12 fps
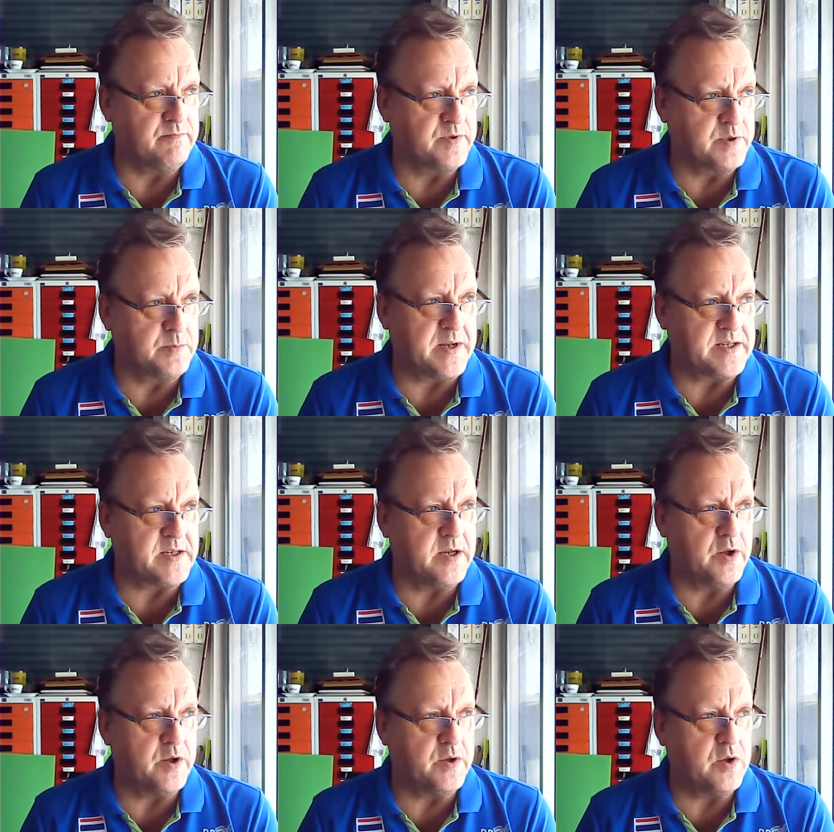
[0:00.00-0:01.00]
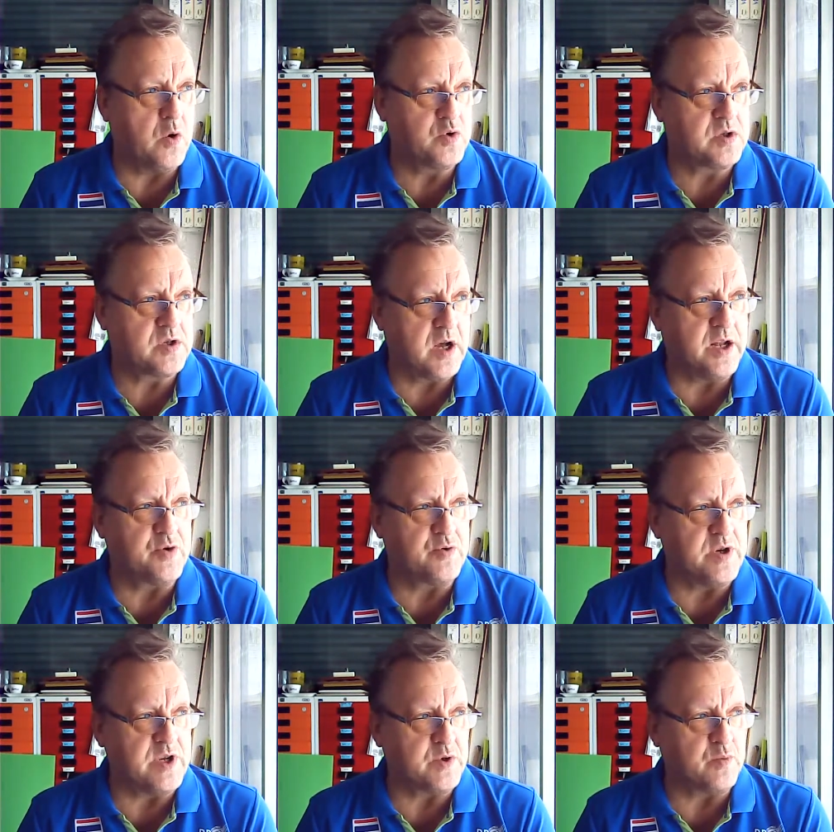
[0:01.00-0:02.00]
especially in those
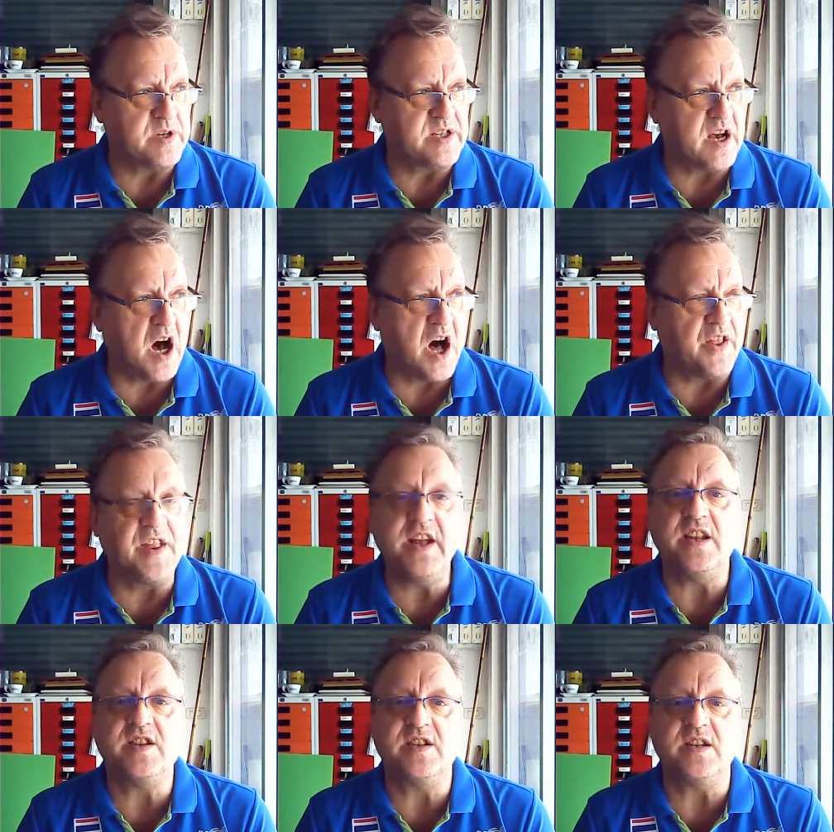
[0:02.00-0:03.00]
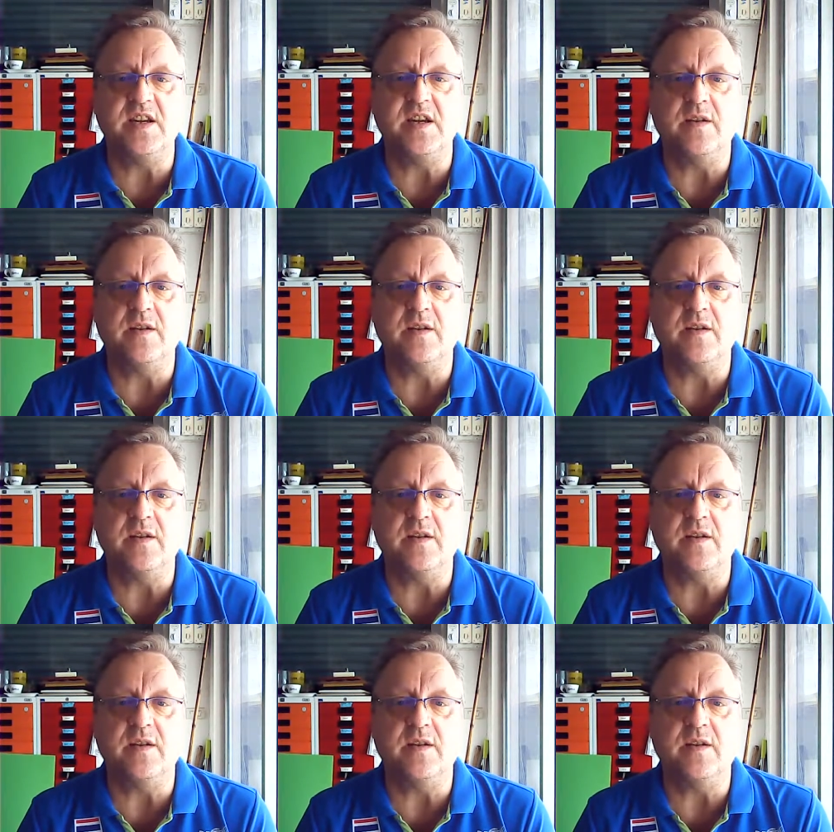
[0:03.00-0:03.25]
countries which are this,